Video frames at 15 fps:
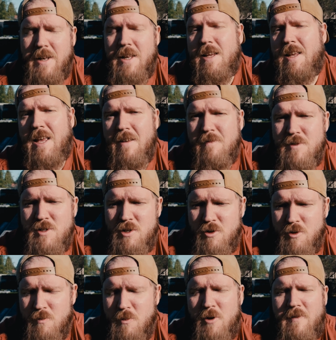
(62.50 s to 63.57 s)
it gives
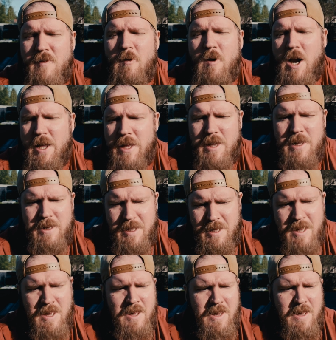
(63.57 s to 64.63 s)
you more variety
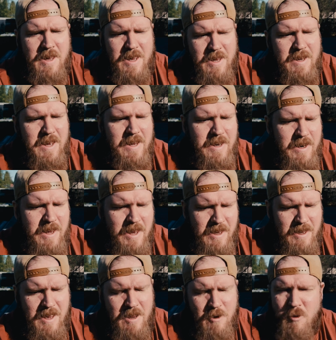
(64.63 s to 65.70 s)
in
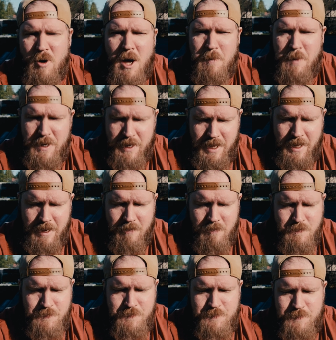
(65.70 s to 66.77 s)
editing and cropping in.
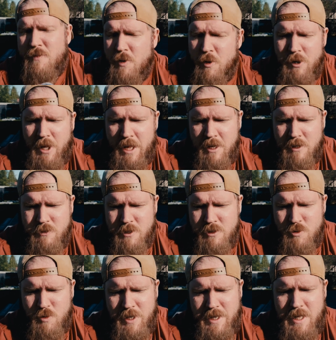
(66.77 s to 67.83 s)
It can do 4K
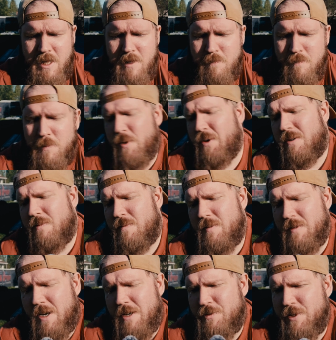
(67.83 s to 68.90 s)
120, but
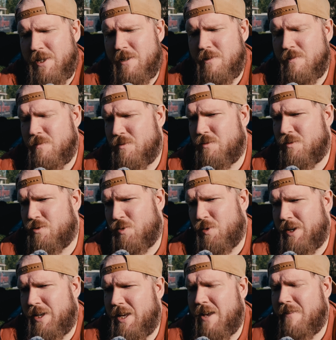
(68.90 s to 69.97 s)

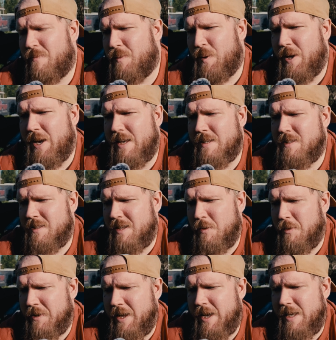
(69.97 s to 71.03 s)
120 FPS
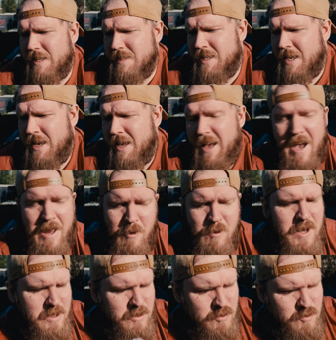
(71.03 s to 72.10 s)
nowadays. I know
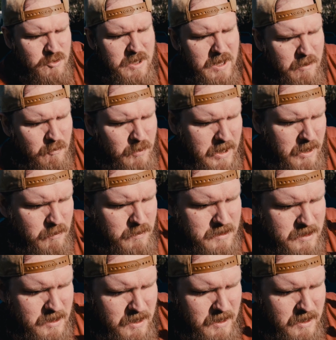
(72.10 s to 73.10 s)
I used it when I was